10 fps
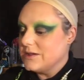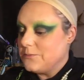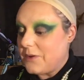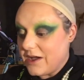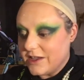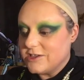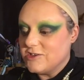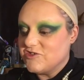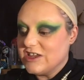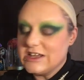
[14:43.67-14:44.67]
But
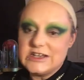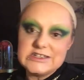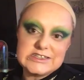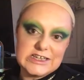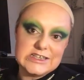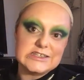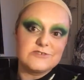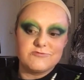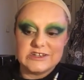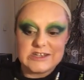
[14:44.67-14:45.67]
Eugenia has since
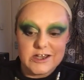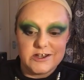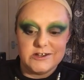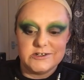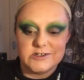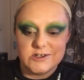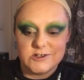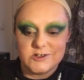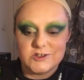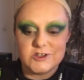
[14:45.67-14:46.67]
returned
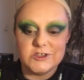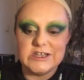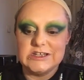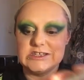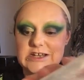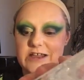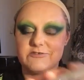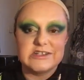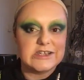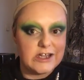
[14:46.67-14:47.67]
to the internet,
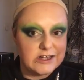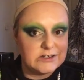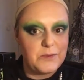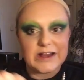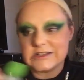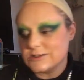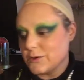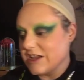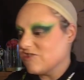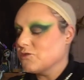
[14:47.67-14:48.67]
returned back to
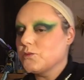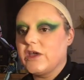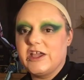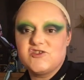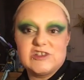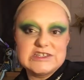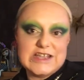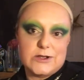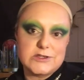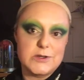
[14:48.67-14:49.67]
Twitch, where she's
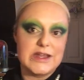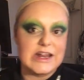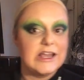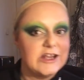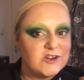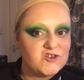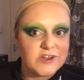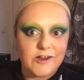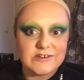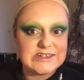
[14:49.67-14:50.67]
now doing
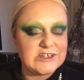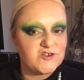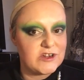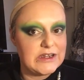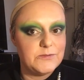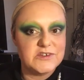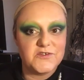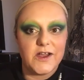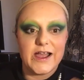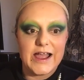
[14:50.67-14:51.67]
charity streams
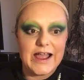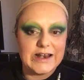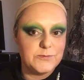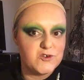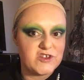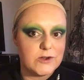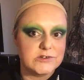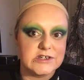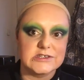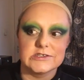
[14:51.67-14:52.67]
for animal
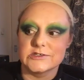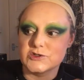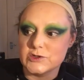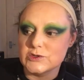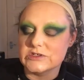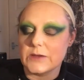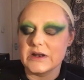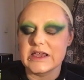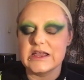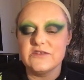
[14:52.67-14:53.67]
shelters and zoos, I
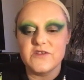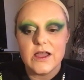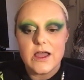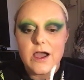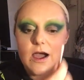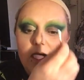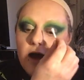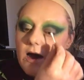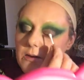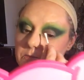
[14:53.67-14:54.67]
believe.
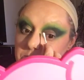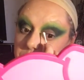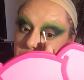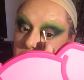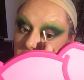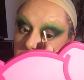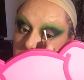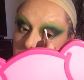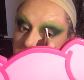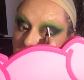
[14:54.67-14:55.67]

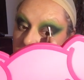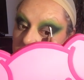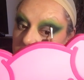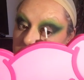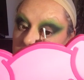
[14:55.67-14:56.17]
But